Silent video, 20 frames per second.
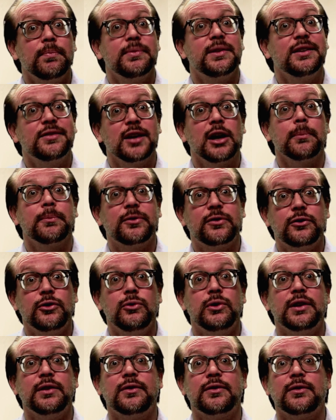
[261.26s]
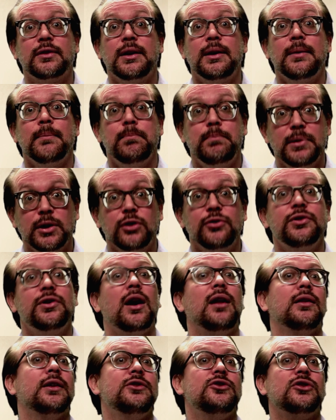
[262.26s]
This helps students build
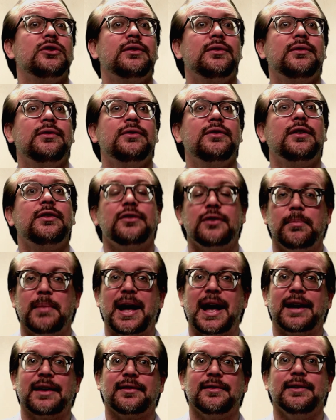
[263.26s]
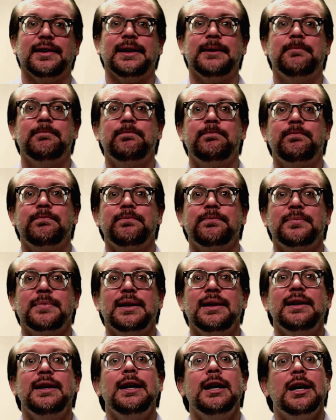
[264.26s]
knowledge systematically
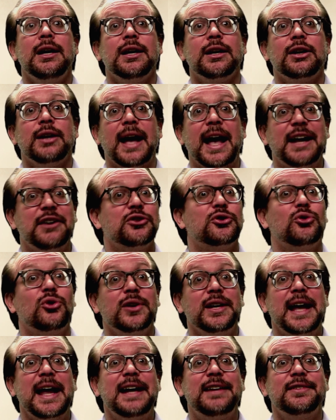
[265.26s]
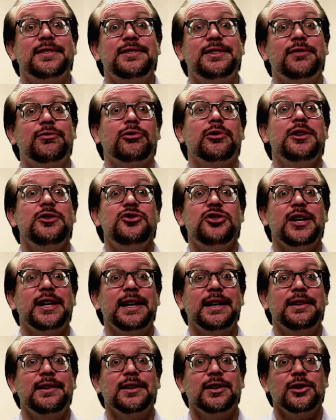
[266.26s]
and create
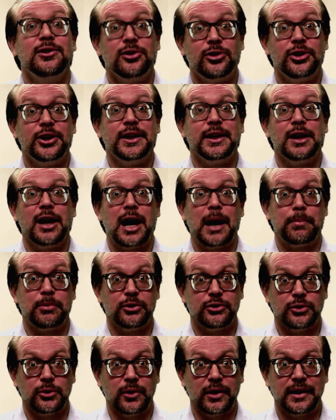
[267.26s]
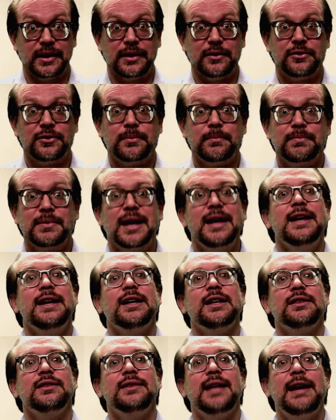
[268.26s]
differentiated learning opportunities.
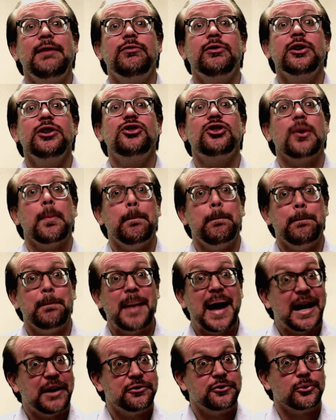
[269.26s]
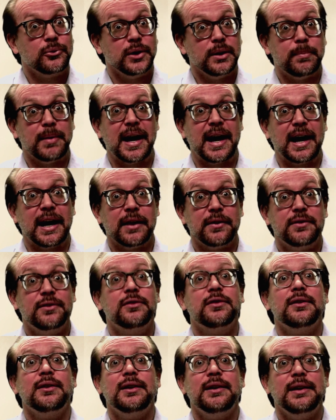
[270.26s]
Leverage mastery
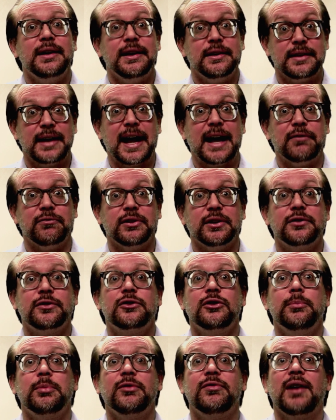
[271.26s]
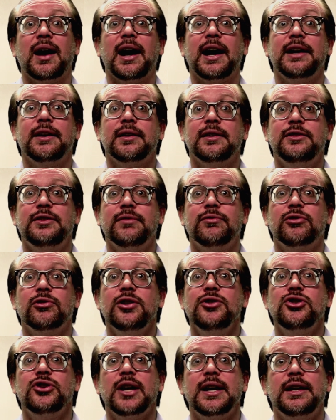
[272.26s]
paths in Canvas to provide
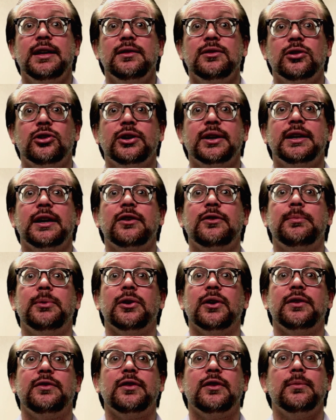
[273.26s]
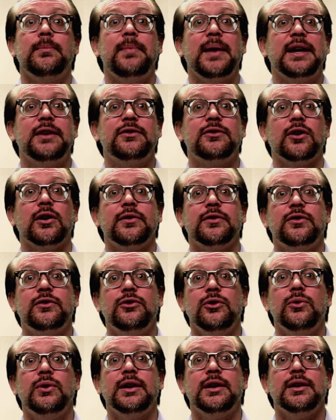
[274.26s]
differentiated learning experiences based on
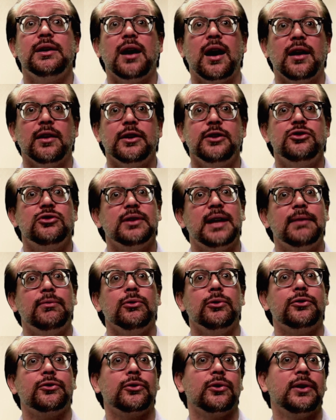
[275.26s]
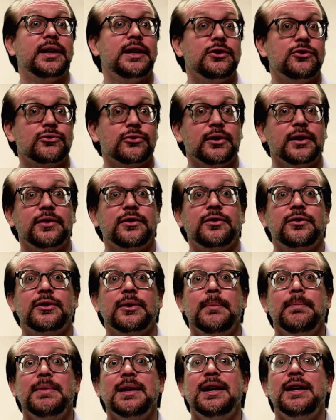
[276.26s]
student knowledge levels or interests.
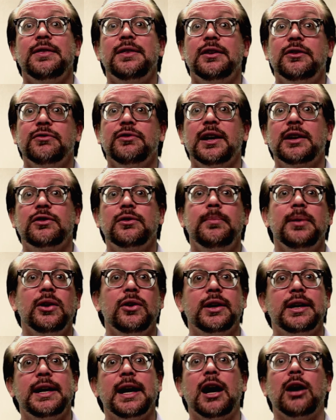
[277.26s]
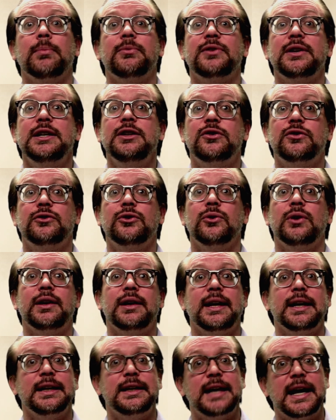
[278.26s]
This flexibility helps each
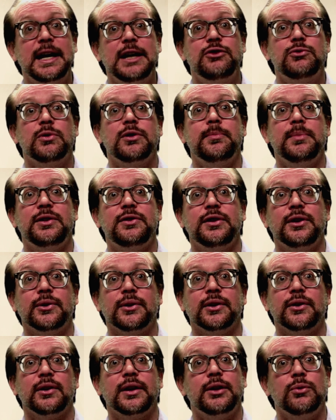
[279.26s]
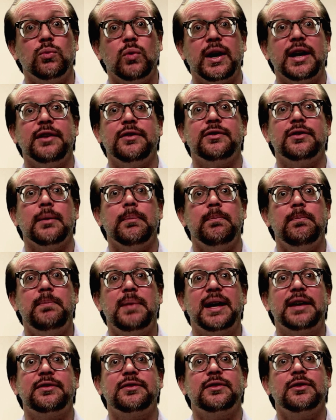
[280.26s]
student engage with material in ways that
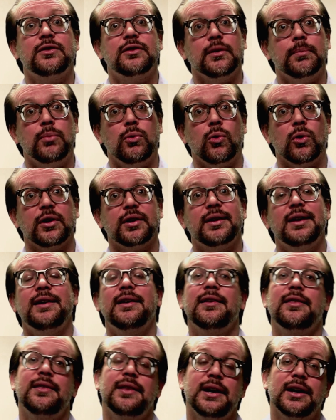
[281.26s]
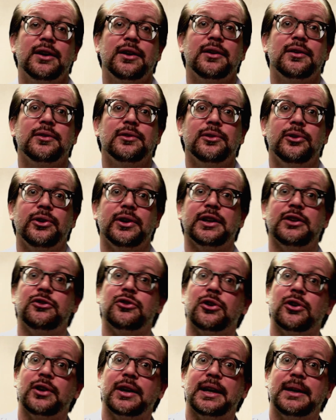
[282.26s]
best support their learning
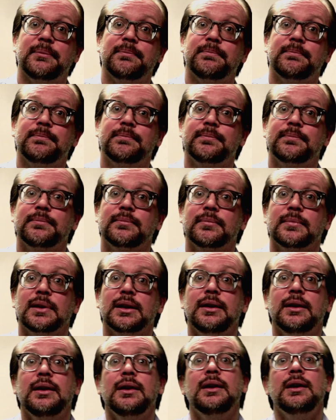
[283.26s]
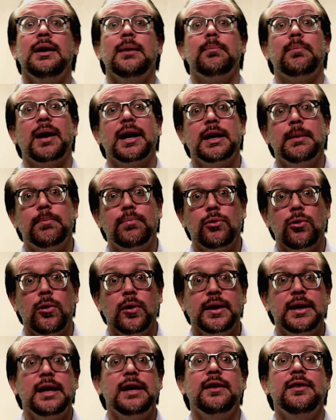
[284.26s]
journey. By
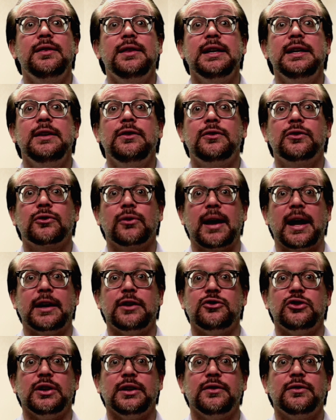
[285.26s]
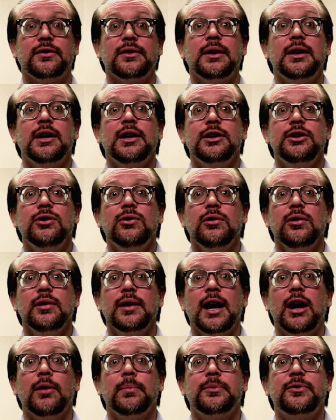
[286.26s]
employing these strategies, you'll
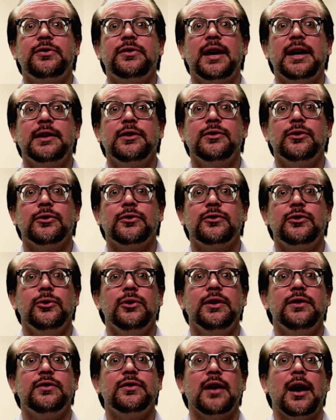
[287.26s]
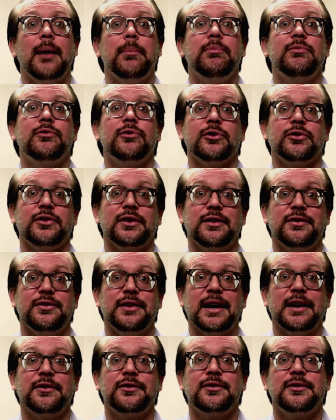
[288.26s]
help set your students up for
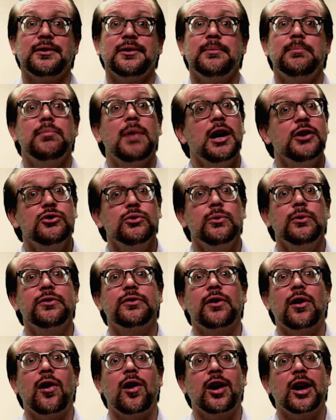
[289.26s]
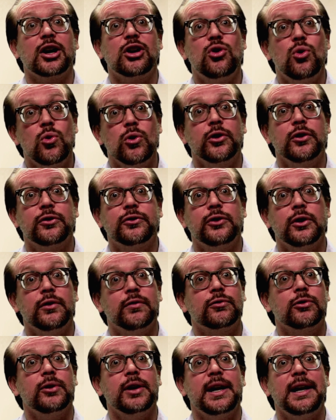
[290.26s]
success. Modules are a cornerstone
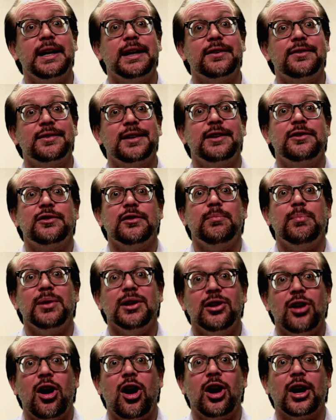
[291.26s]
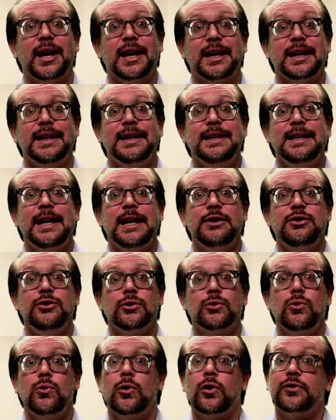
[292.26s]
of creating a sense of belonging in
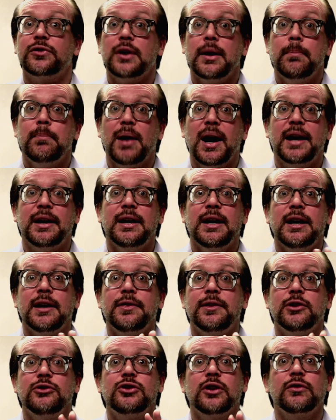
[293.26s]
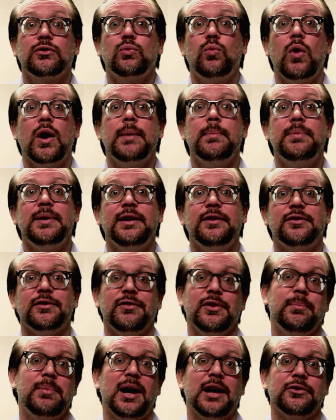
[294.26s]
your course, but they're just one piece
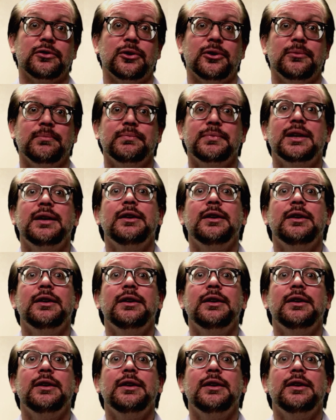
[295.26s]
of the puzzle.